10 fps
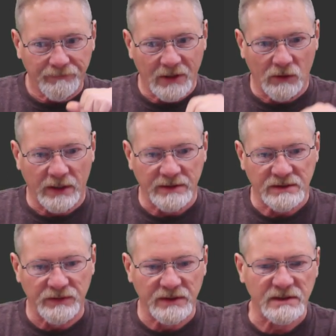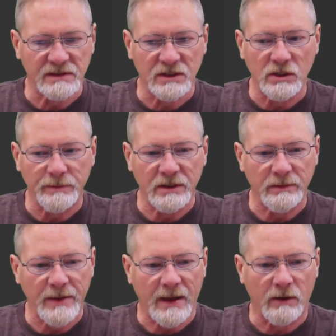Okay, so this is going to be the
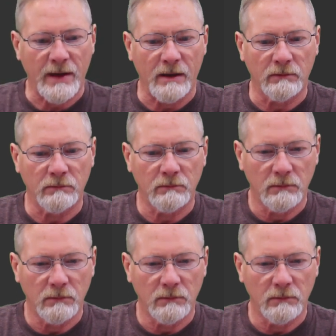background.